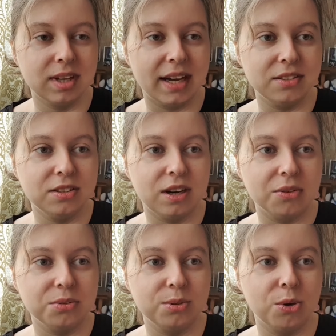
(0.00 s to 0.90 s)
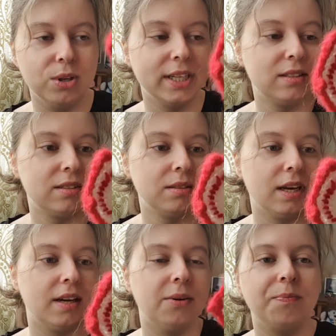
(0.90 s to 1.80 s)
I don't know how to call it.
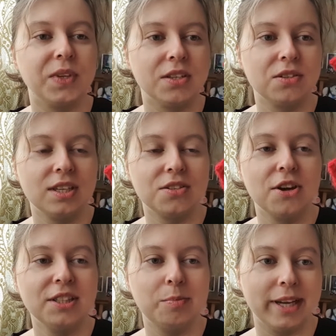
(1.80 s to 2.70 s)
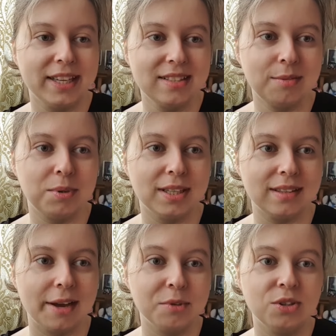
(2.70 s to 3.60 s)
Um, it's, it's not the best, but
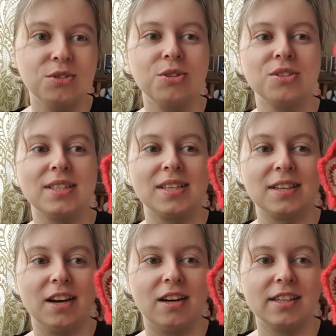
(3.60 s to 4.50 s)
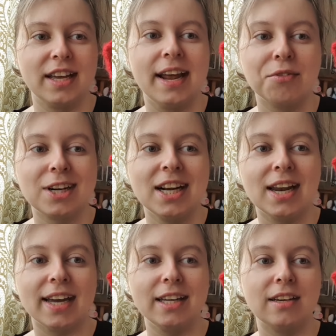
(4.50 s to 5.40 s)
I'm going to use it as a yarn and I really
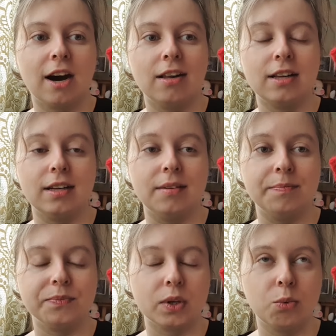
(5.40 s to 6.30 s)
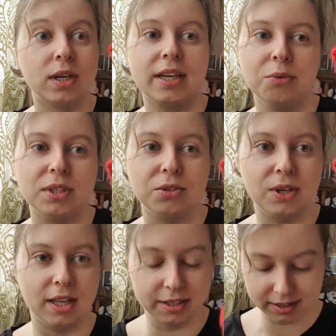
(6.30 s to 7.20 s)
like um, working with two
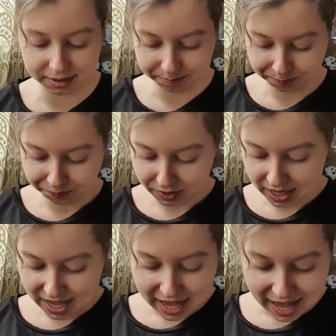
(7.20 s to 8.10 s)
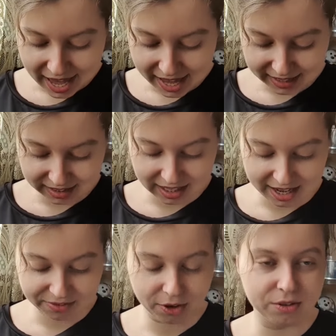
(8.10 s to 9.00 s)
colors. And
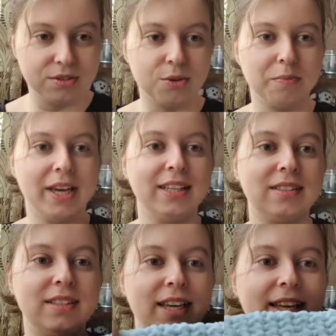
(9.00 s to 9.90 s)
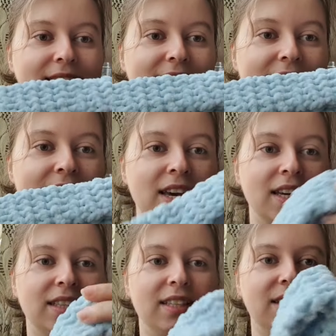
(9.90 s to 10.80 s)
I've also made this.
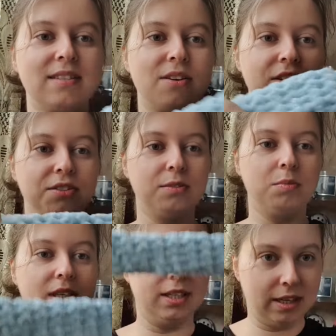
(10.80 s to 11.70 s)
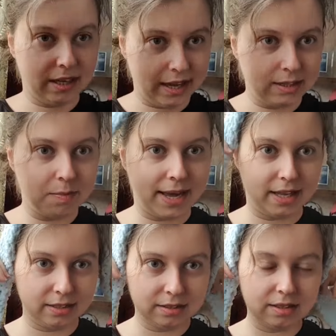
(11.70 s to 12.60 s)
This is going to be a
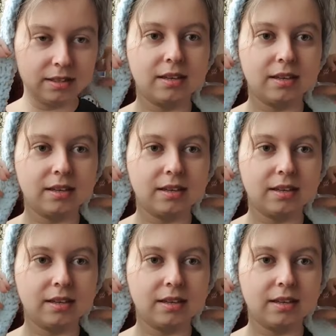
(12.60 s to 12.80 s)
headband.